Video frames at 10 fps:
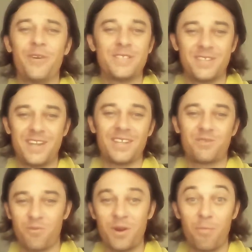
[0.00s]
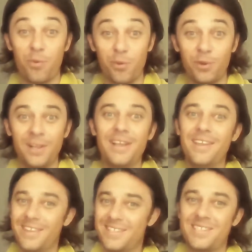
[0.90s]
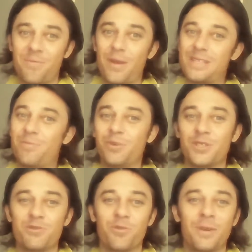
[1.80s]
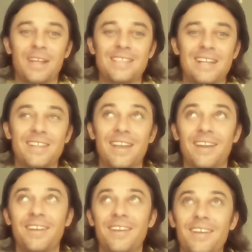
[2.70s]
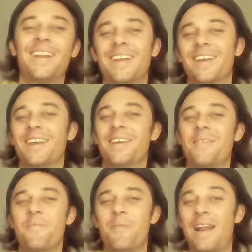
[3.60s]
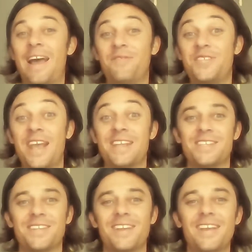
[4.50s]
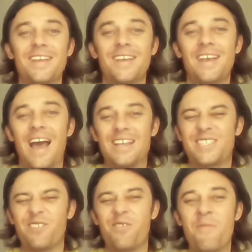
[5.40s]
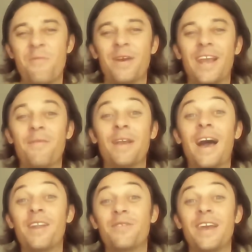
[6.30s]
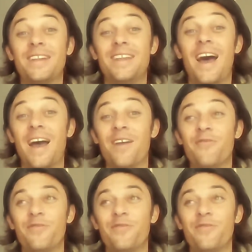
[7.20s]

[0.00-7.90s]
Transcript: wants to swim in a pool this is the best pool to swim in, I tell you that. And uh, my life changed. I still remember coming out of that dive